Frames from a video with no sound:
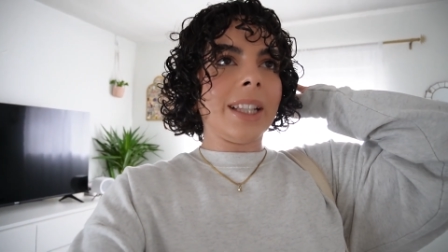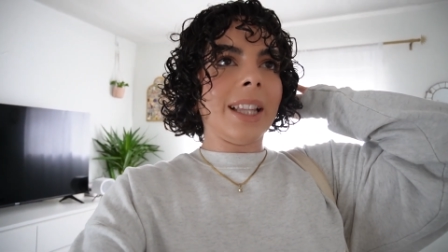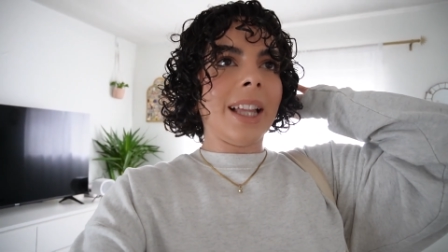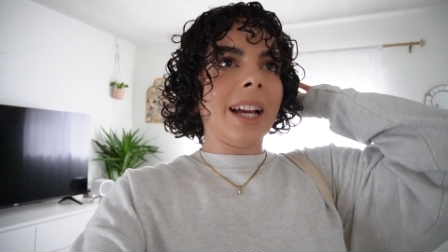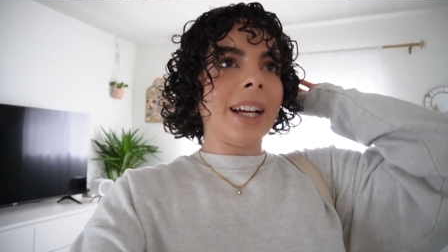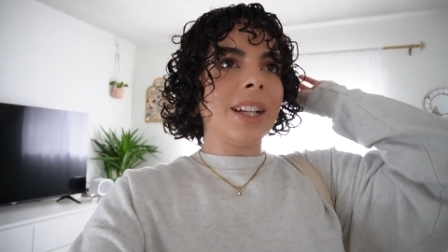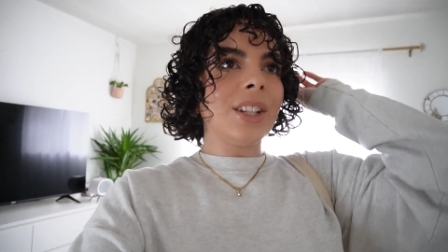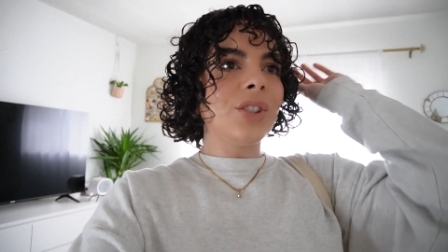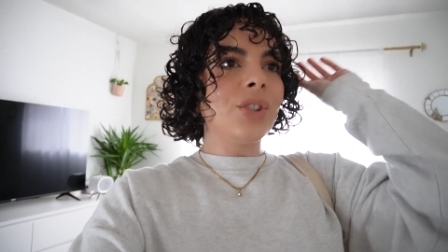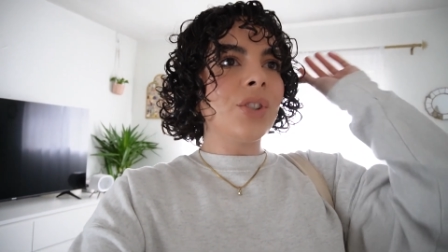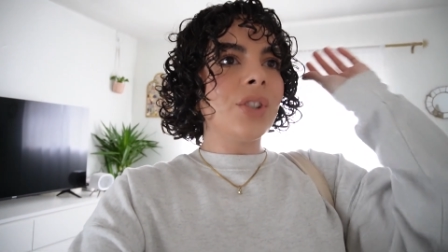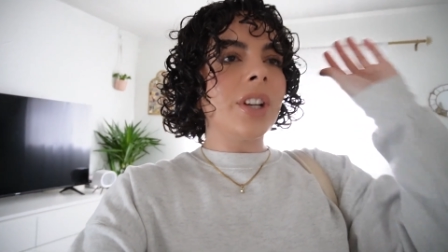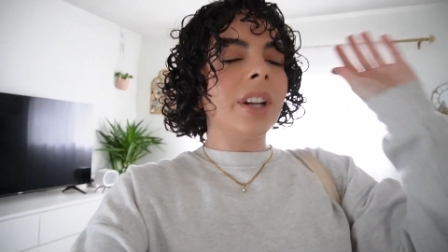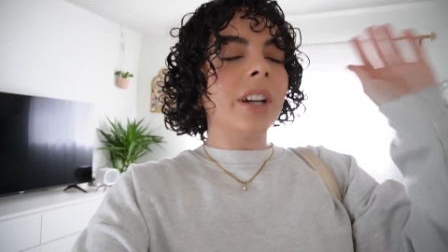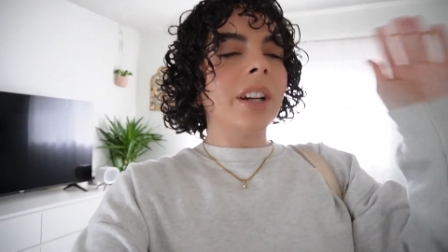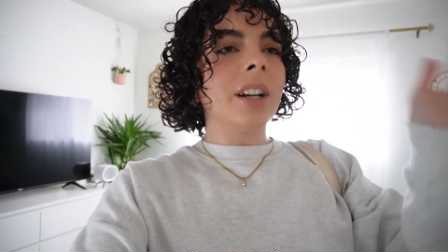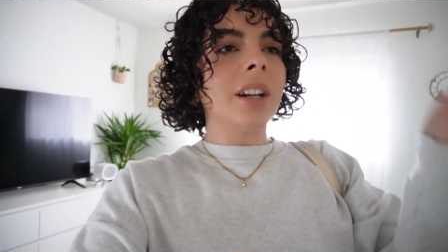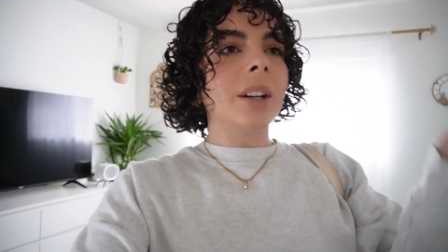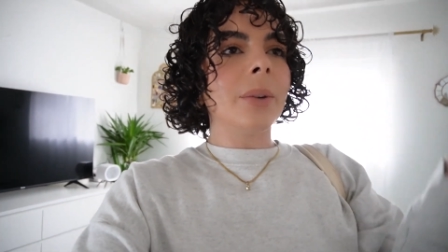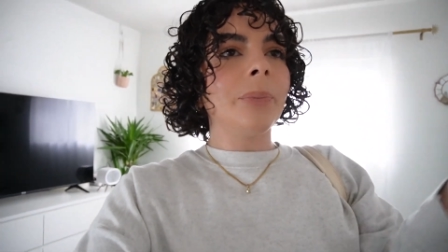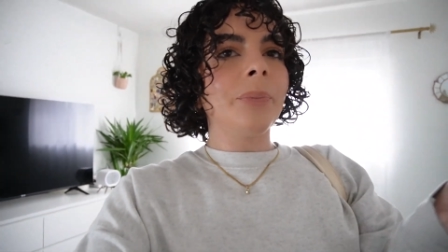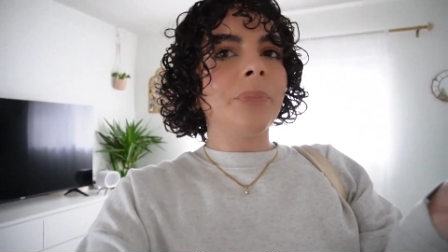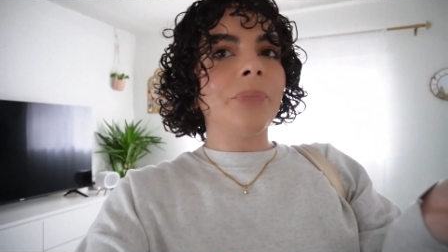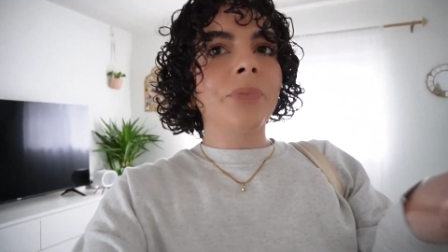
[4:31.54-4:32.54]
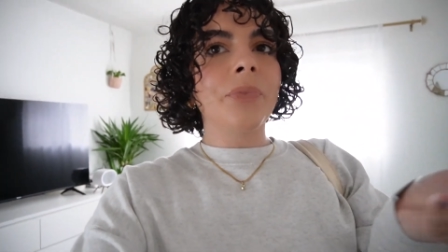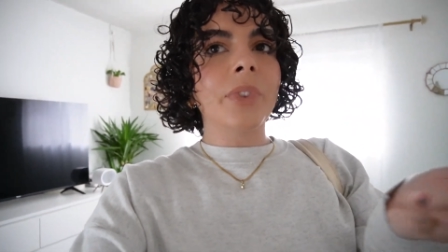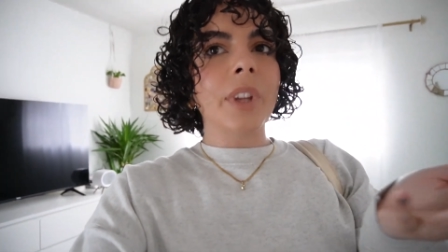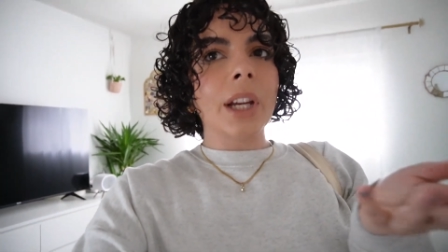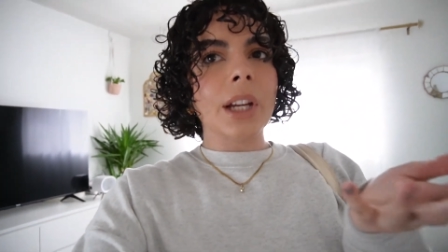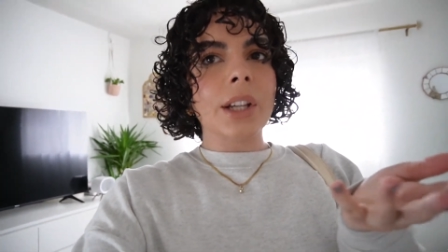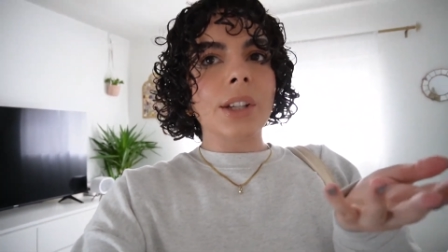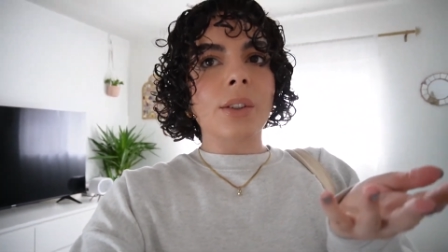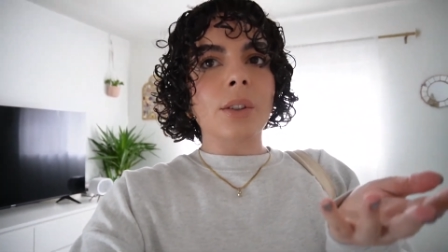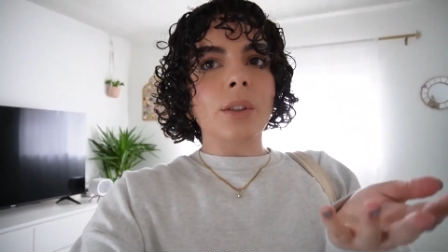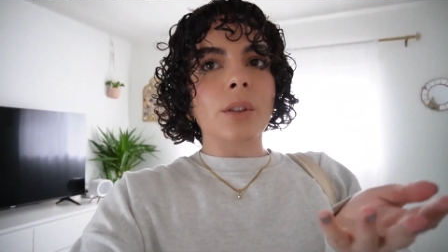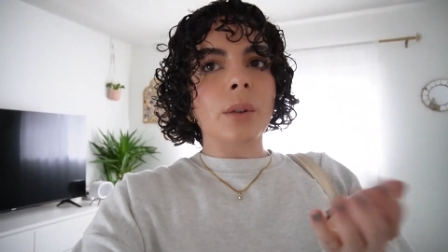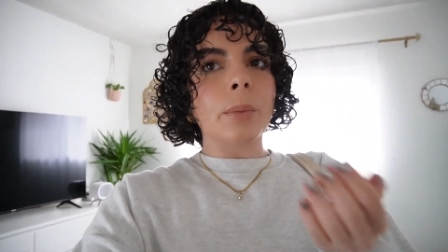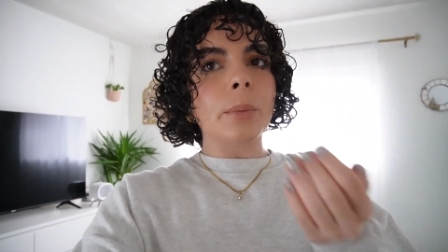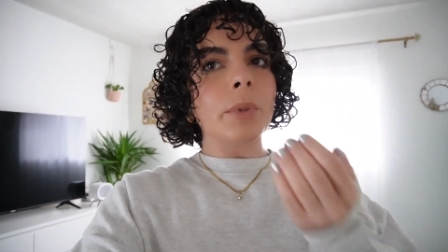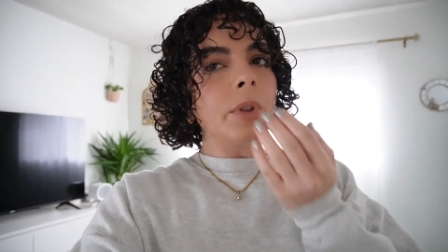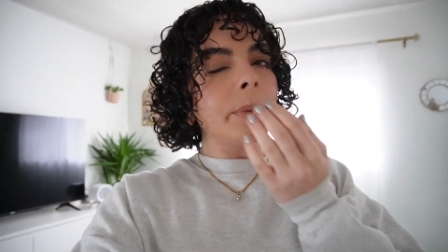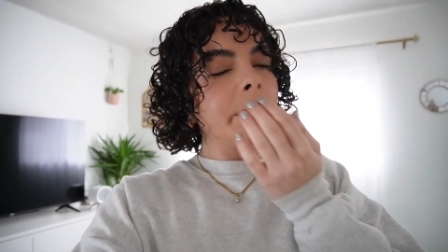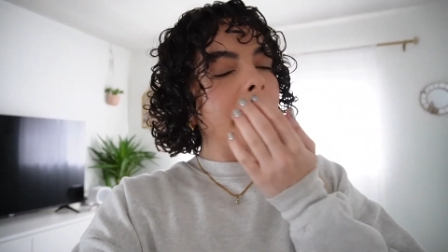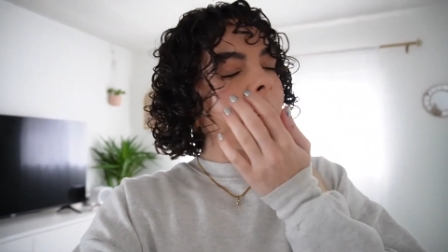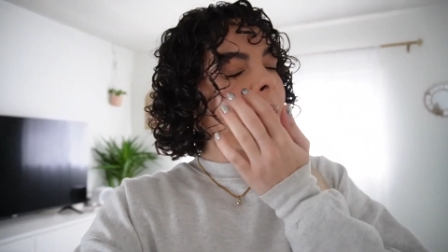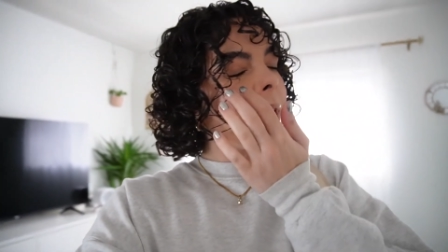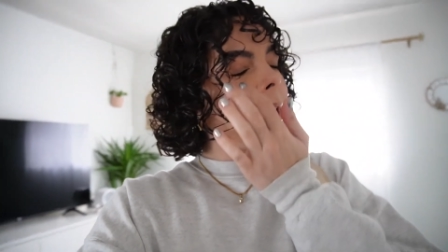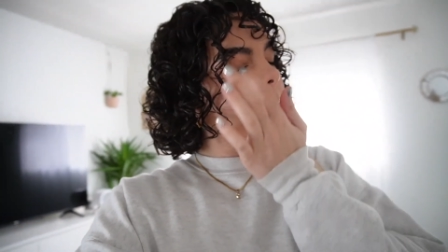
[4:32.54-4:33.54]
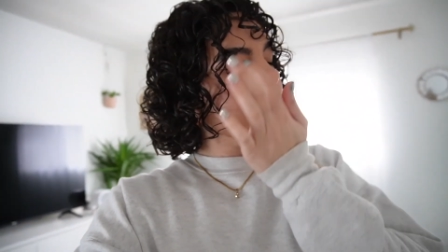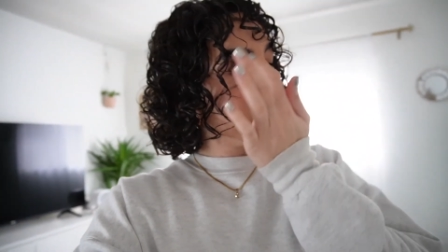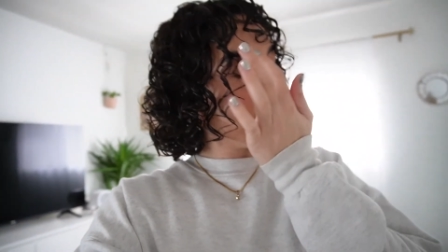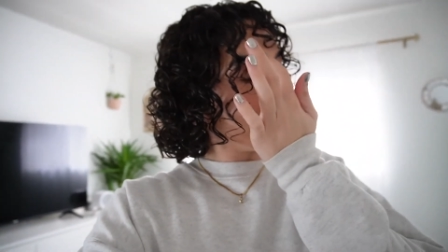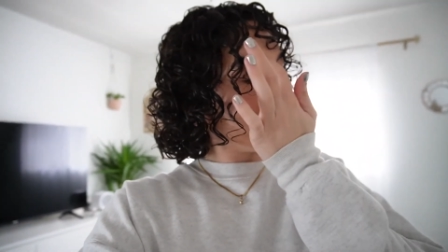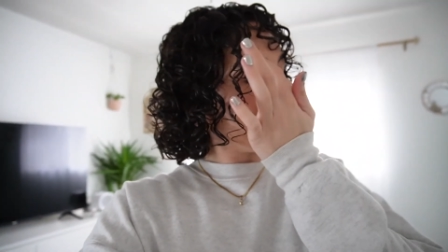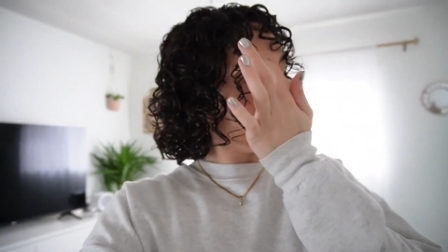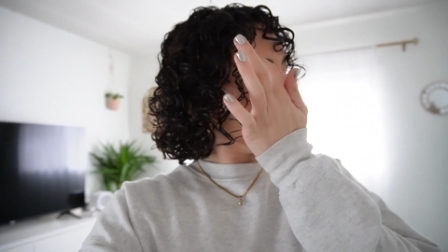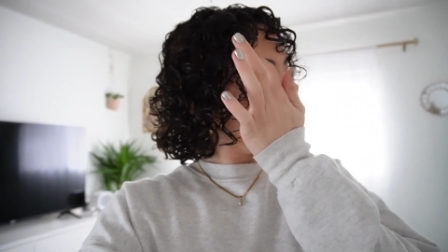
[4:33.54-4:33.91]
last year, so it's almost been a year.